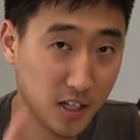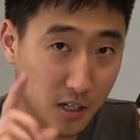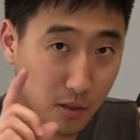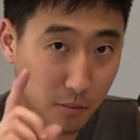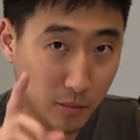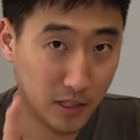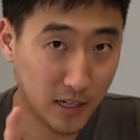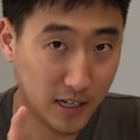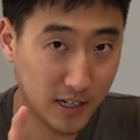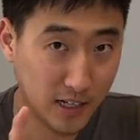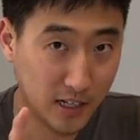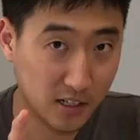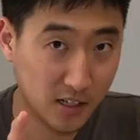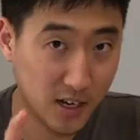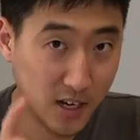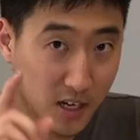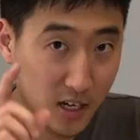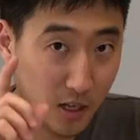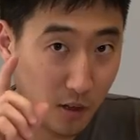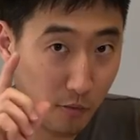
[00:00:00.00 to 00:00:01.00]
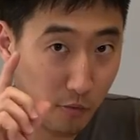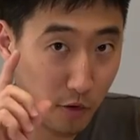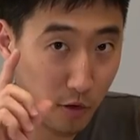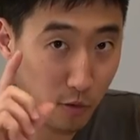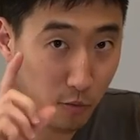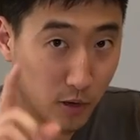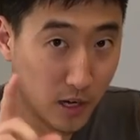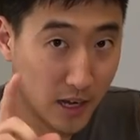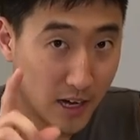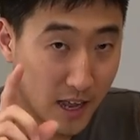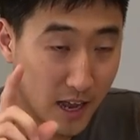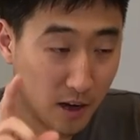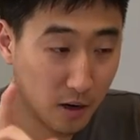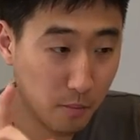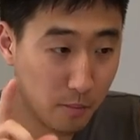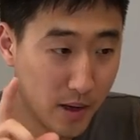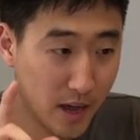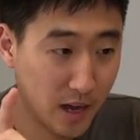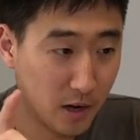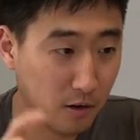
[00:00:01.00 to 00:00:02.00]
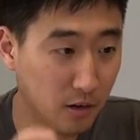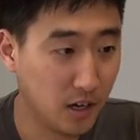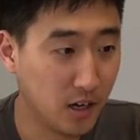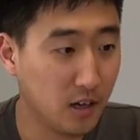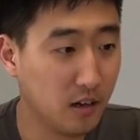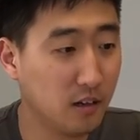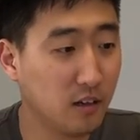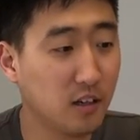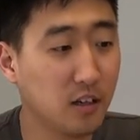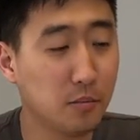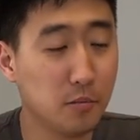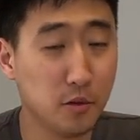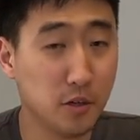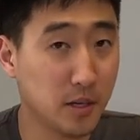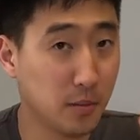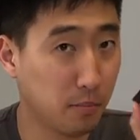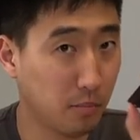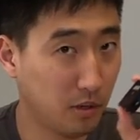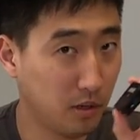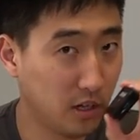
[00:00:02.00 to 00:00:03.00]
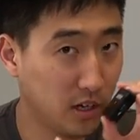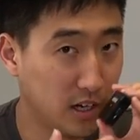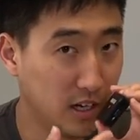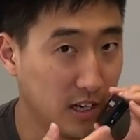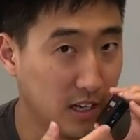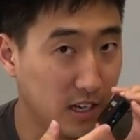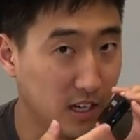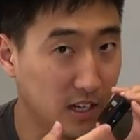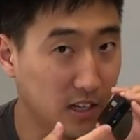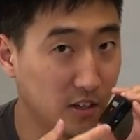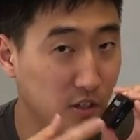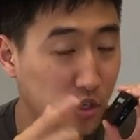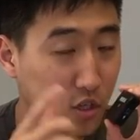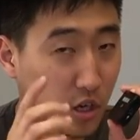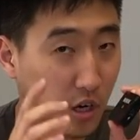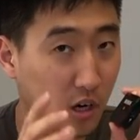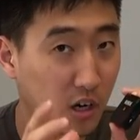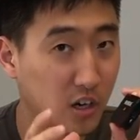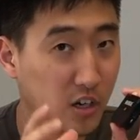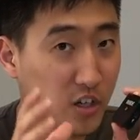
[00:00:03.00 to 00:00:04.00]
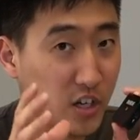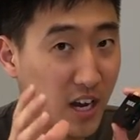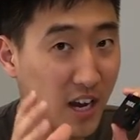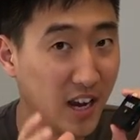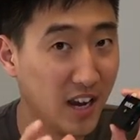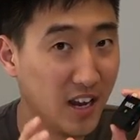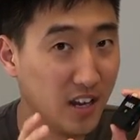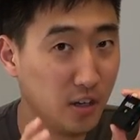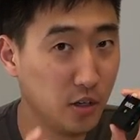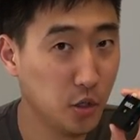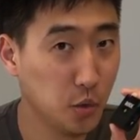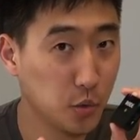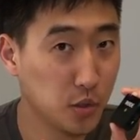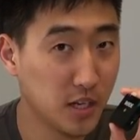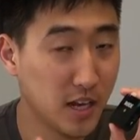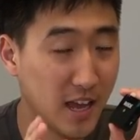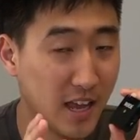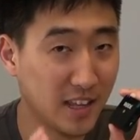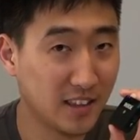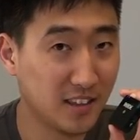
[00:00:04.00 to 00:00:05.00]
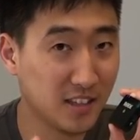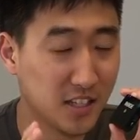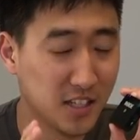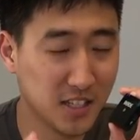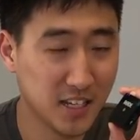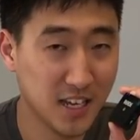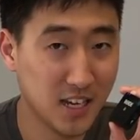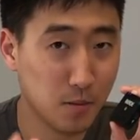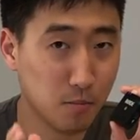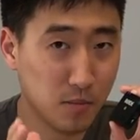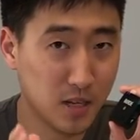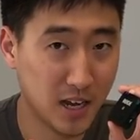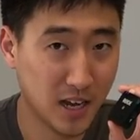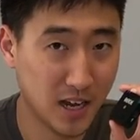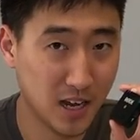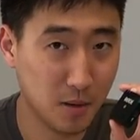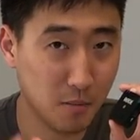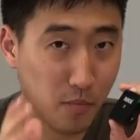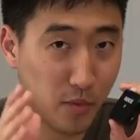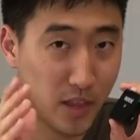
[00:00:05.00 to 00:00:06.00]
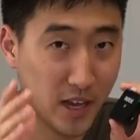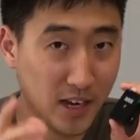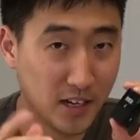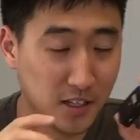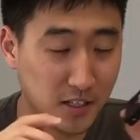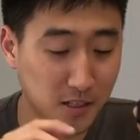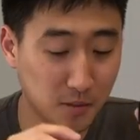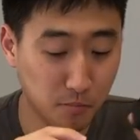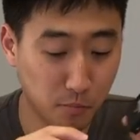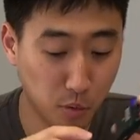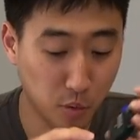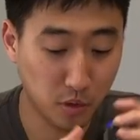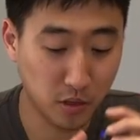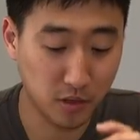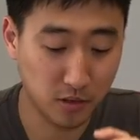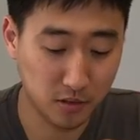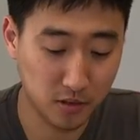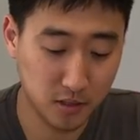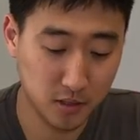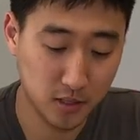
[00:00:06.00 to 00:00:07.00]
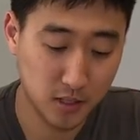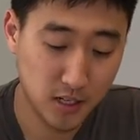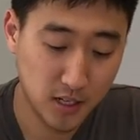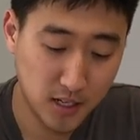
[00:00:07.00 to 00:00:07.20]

But like I said, if you're right out of battery, um, you can plug it in, charge, and use it at the same time. That is important.